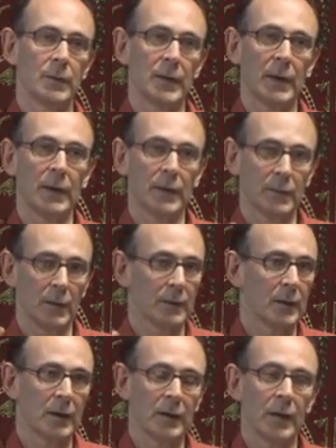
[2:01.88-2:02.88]
that
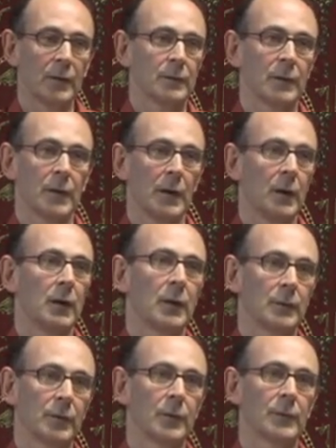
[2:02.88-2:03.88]
it goes to the
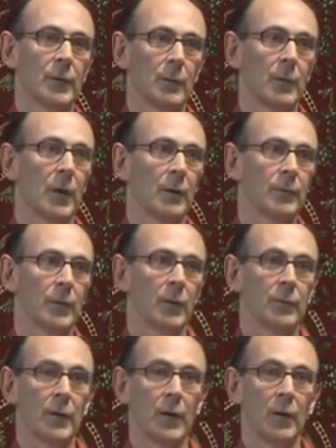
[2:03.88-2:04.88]
heart of
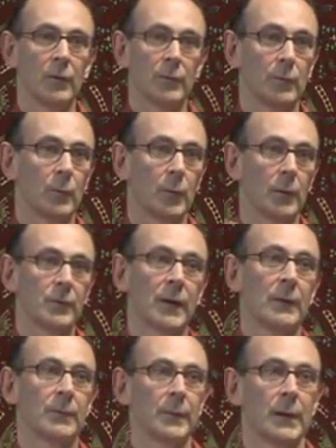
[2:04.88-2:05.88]
what
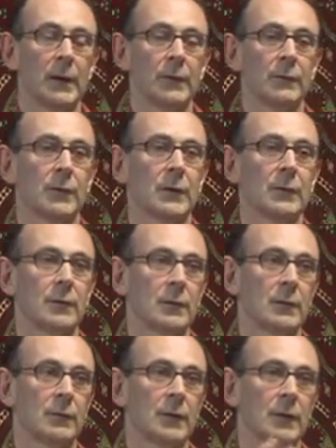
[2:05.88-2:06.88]
James Purnell is trying to
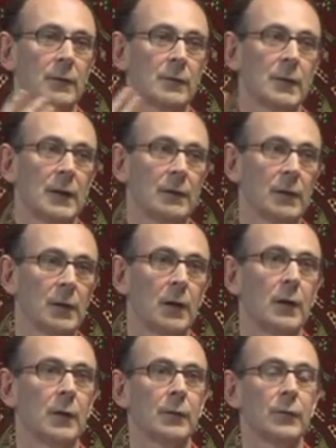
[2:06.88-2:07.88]
do. He's trying to create a
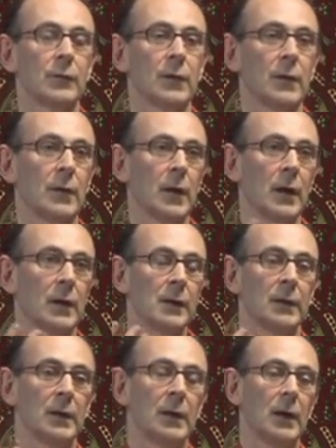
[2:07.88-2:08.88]
large,
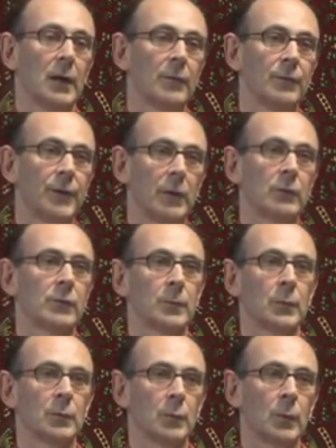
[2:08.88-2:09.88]

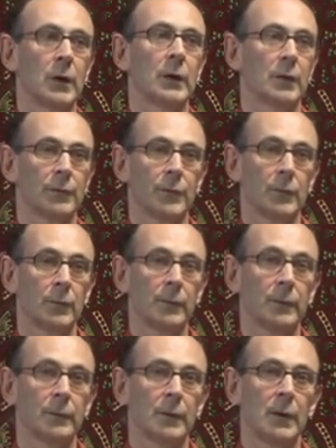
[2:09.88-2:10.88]
vulnerable
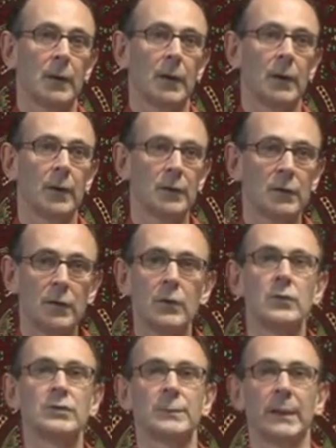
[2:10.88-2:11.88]
workforce, and a
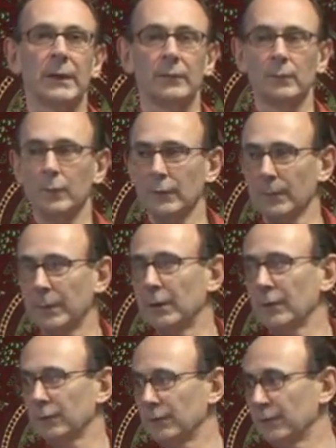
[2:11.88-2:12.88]
huge amount of what's passed